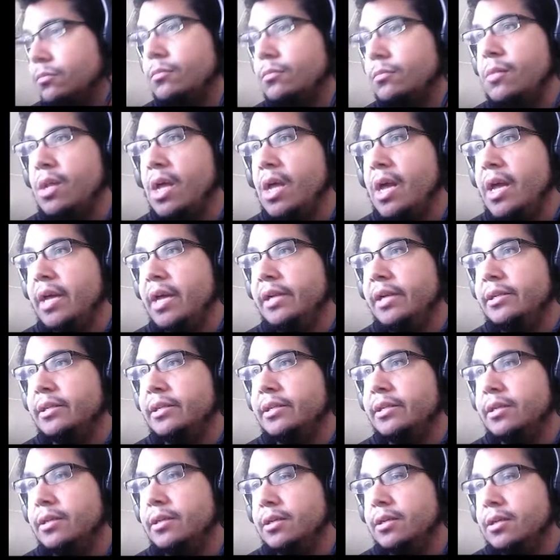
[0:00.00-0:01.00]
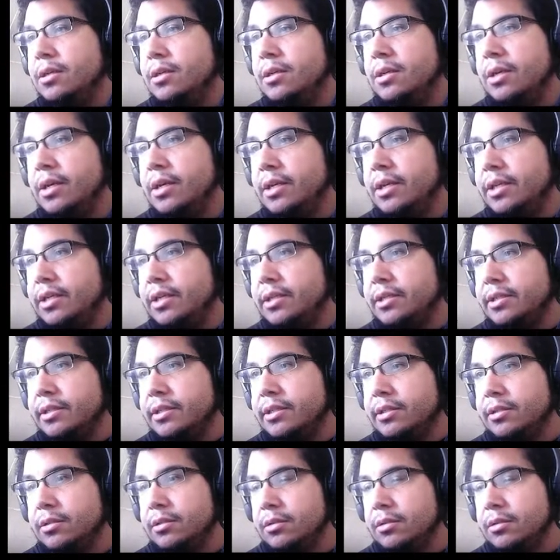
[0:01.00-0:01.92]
and edit,